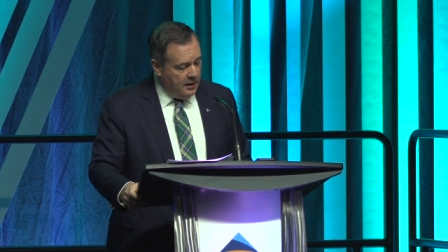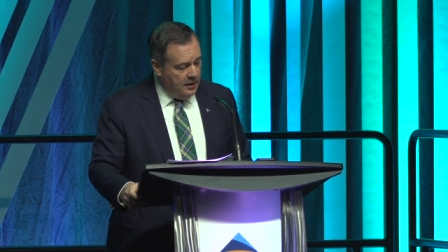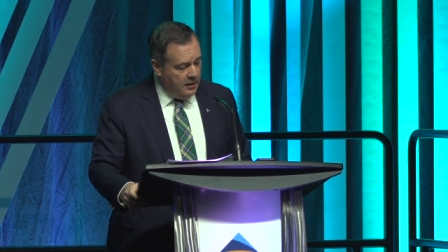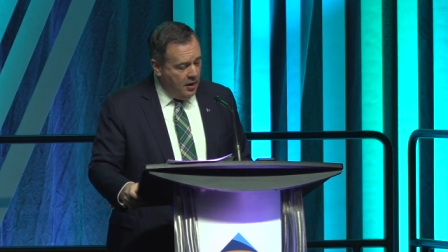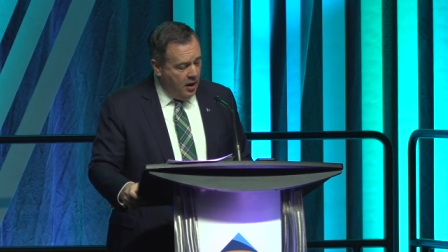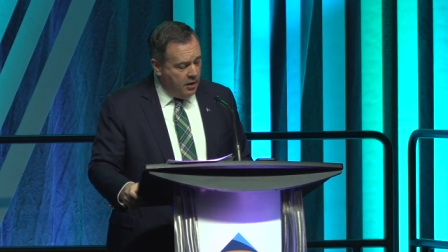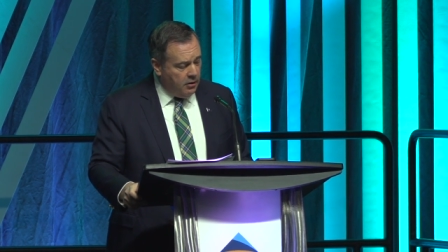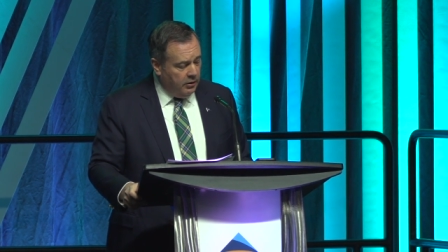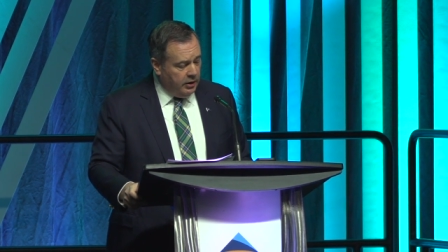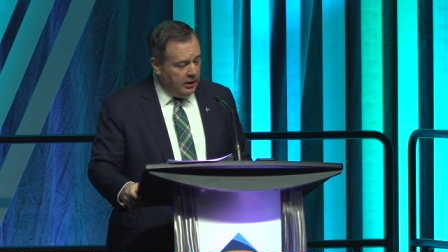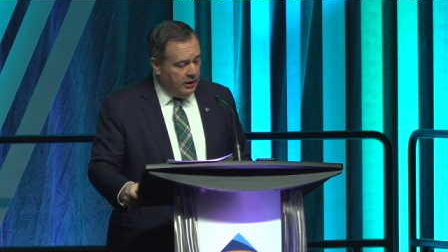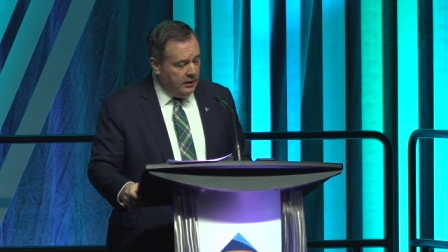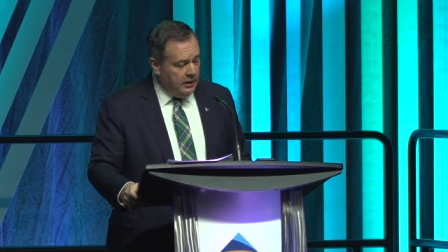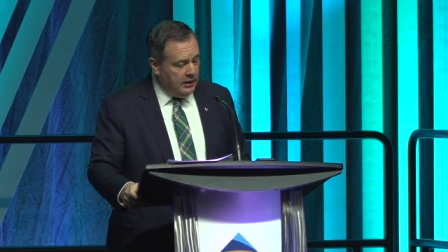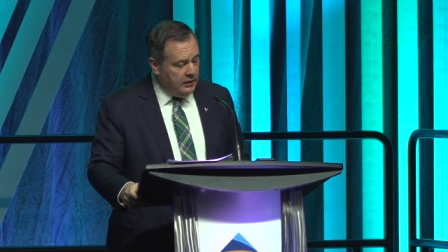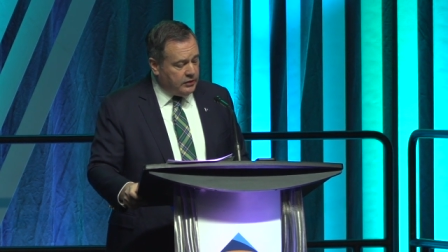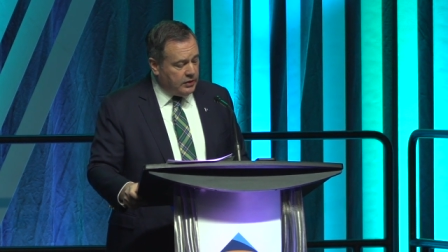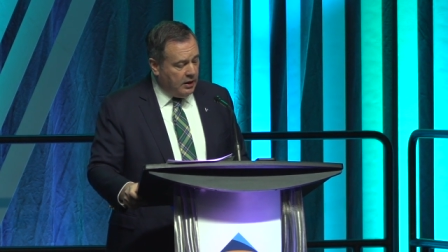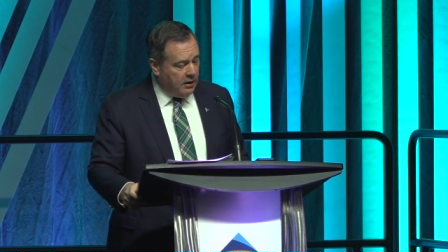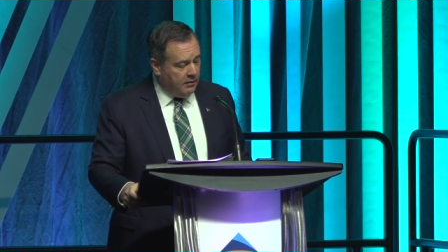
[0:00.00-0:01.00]
not only in
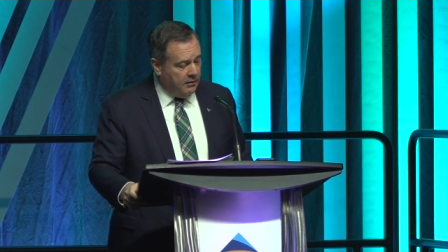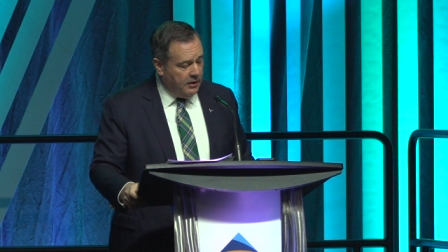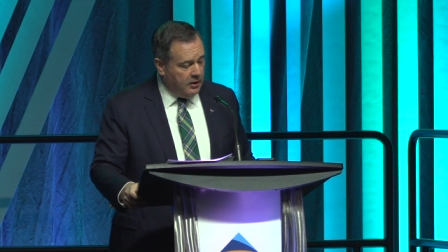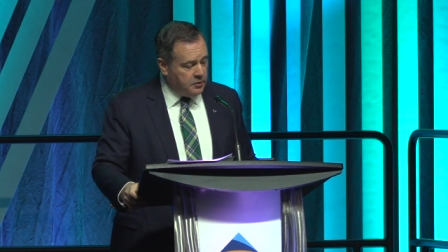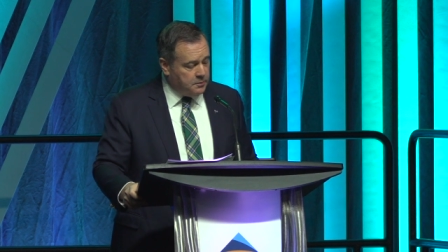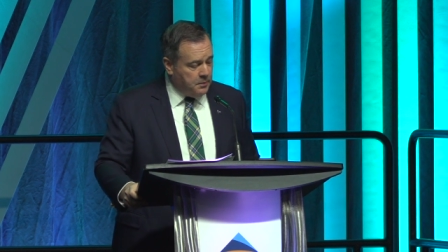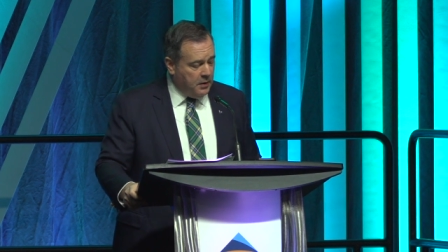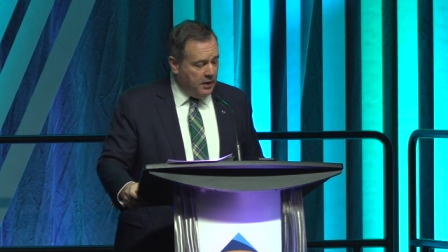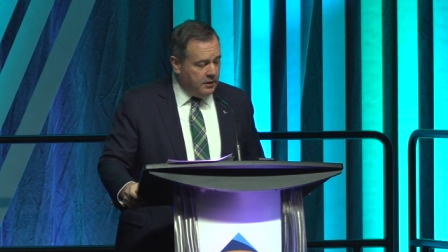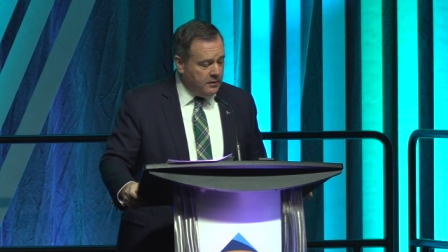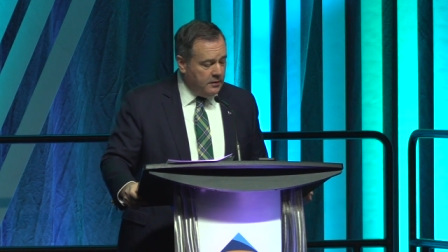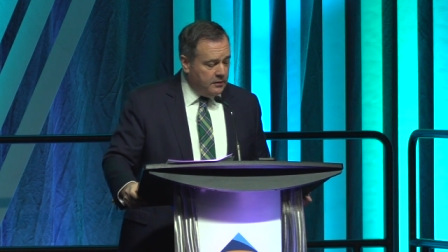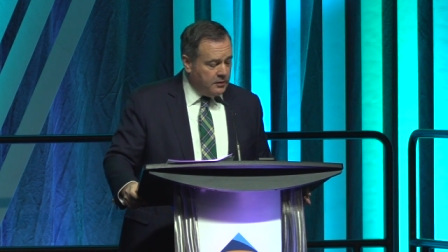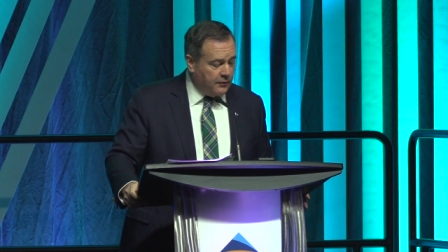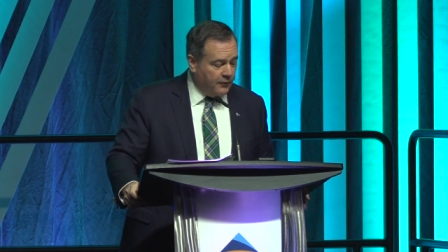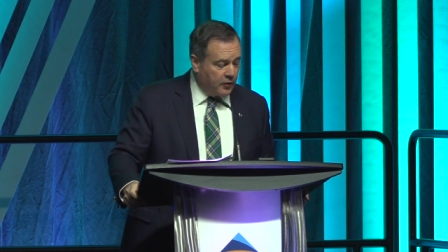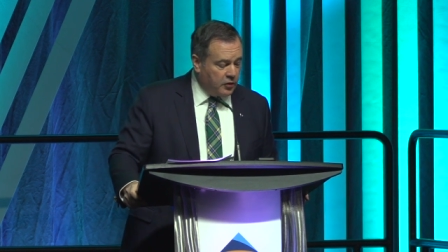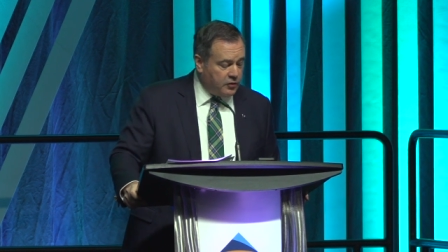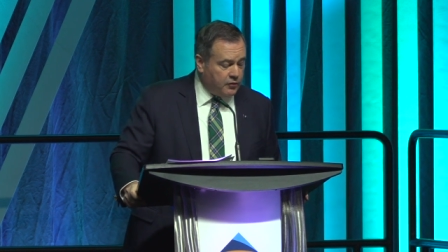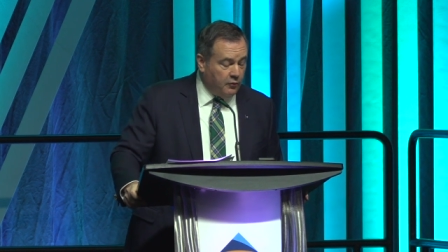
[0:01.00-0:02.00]
these areas, but
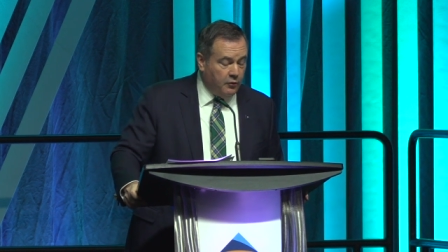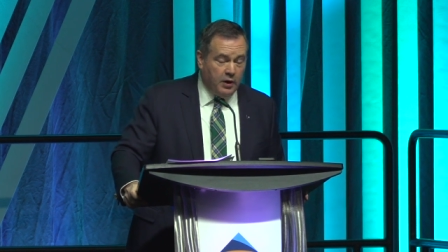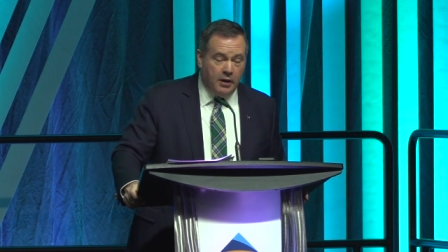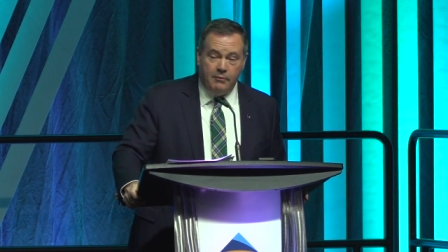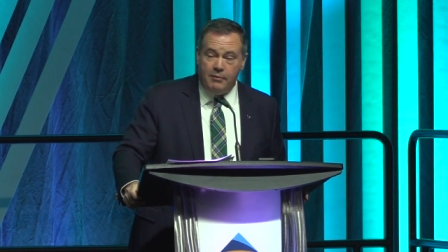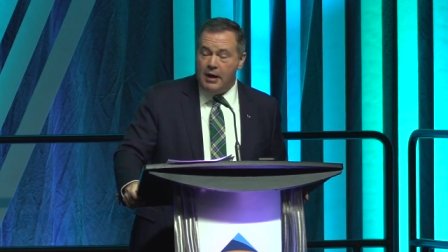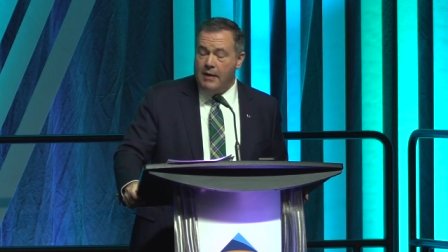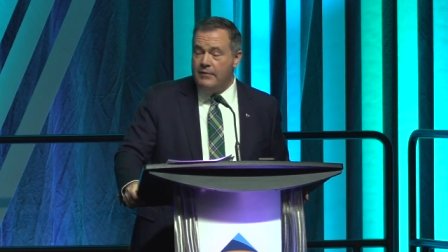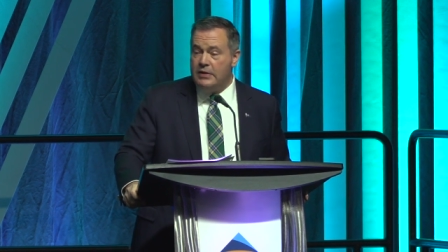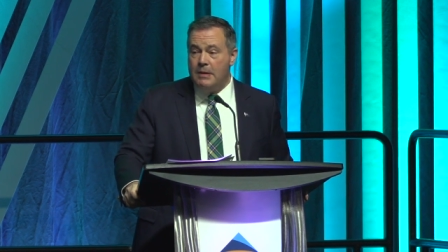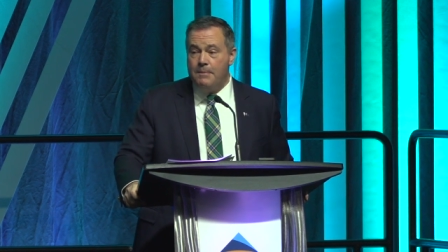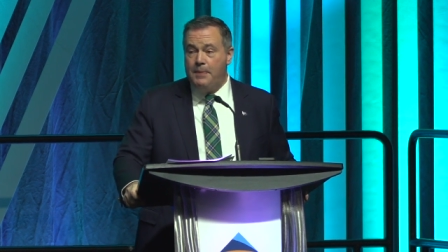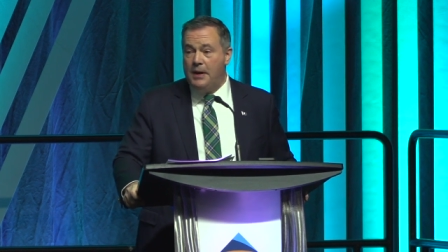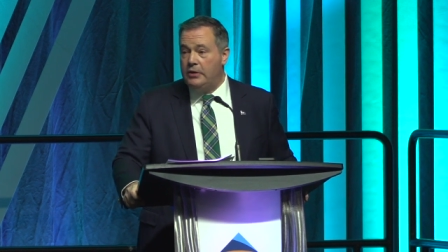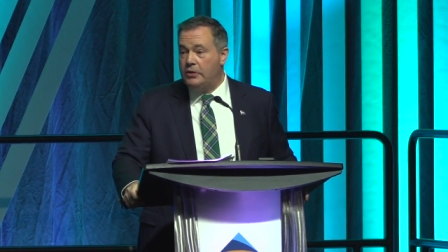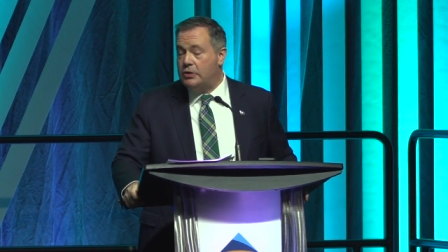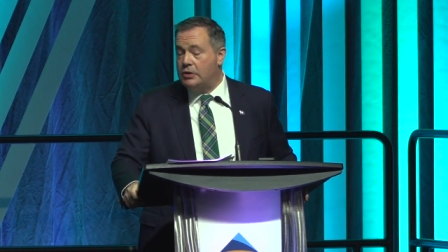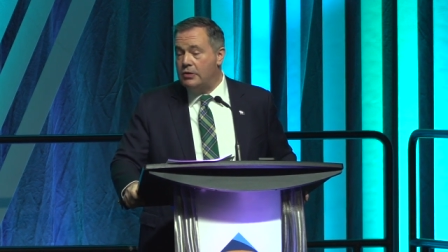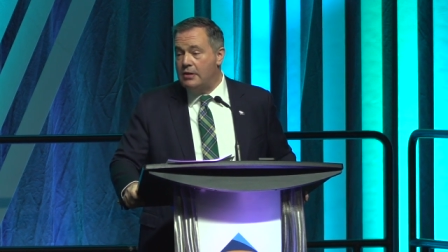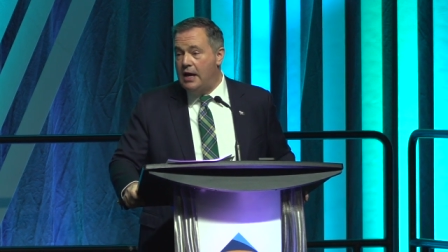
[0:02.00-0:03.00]
diverse, we're having the
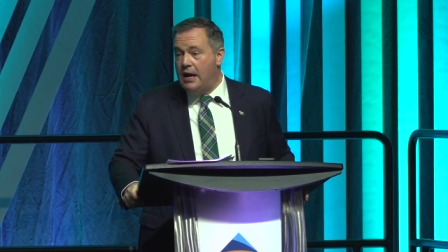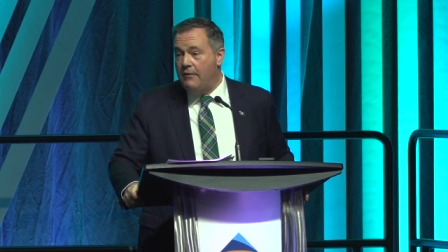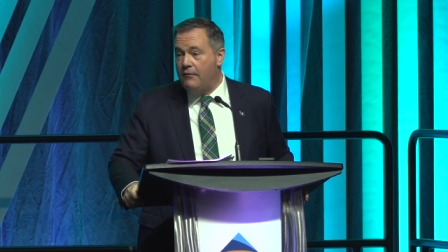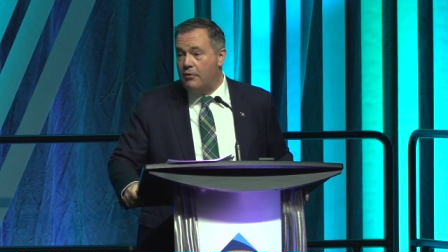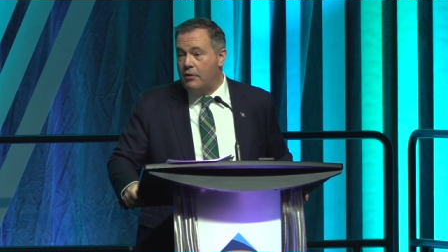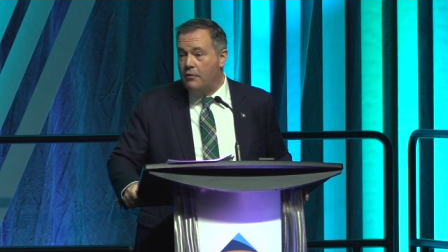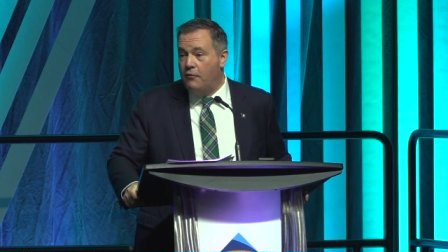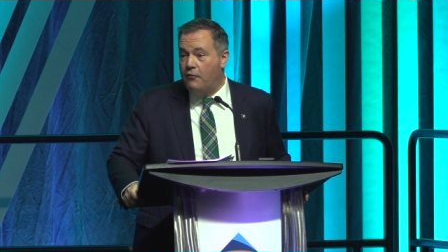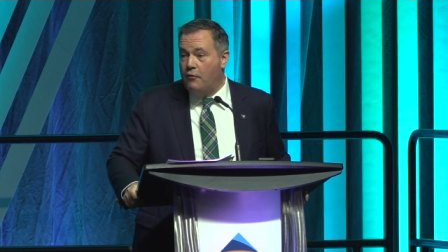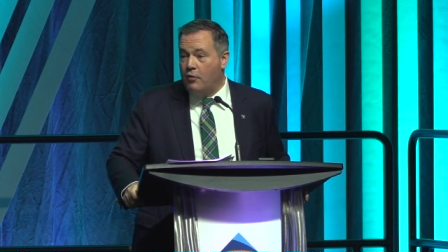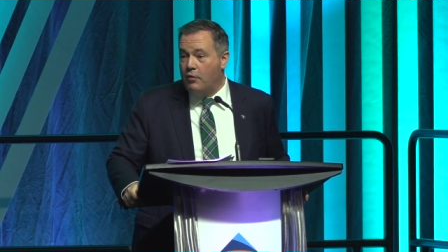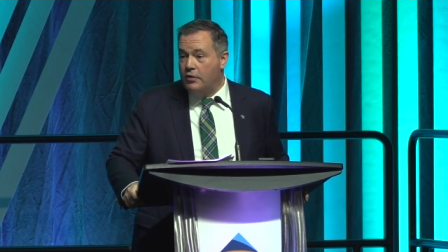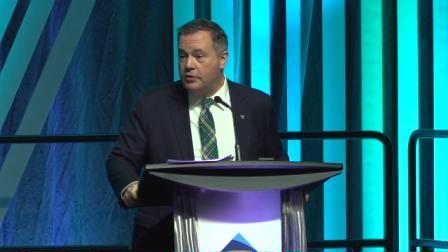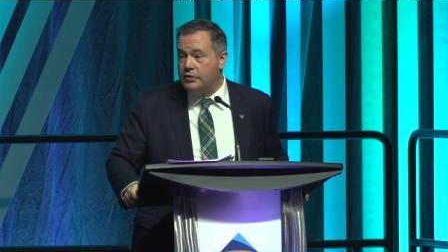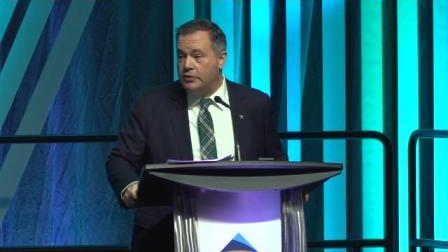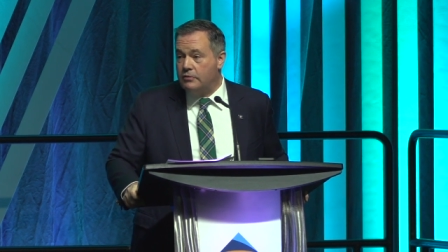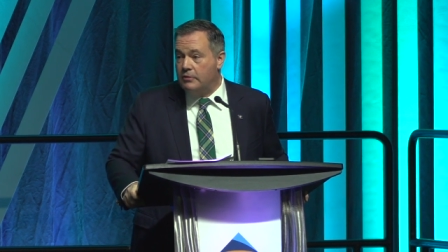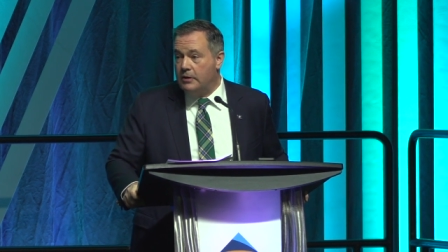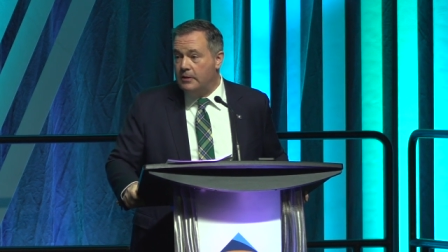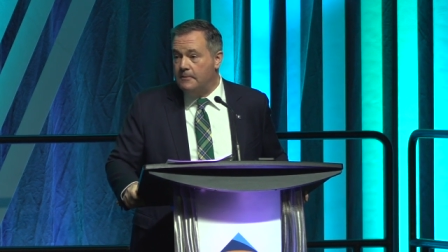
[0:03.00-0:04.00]
best year ever in
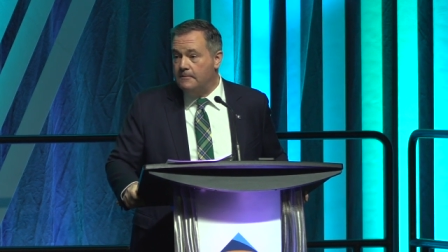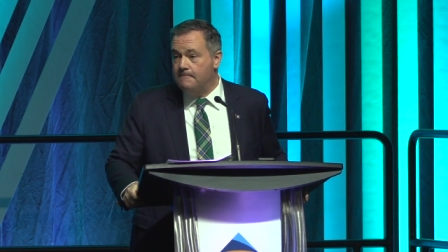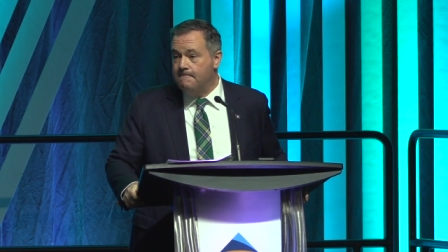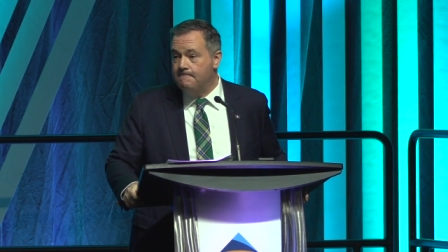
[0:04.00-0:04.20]
forestry.